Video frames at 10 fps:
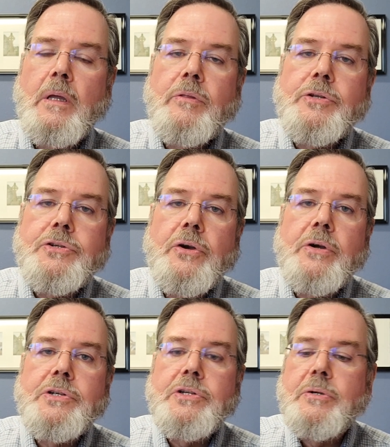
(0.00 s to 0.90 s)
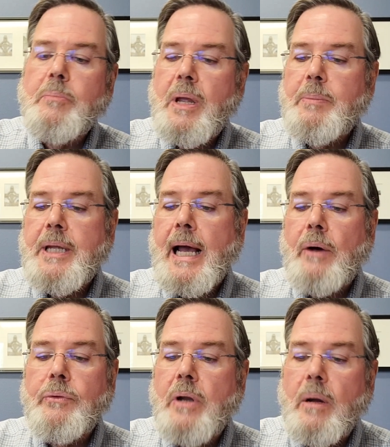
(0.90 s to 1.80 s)
The church may be
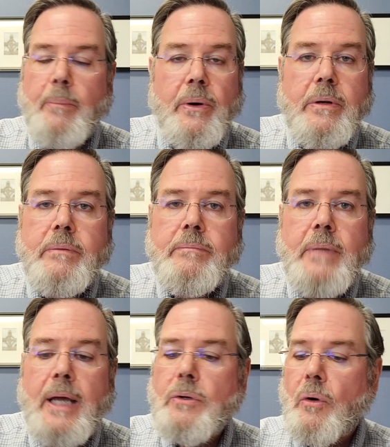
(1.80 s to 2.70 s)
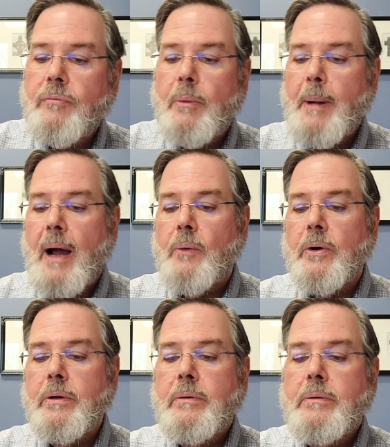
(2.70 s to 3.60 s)
outnumbered and
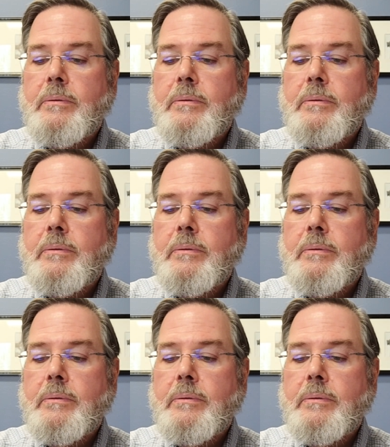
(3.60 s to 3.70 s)
overpowered,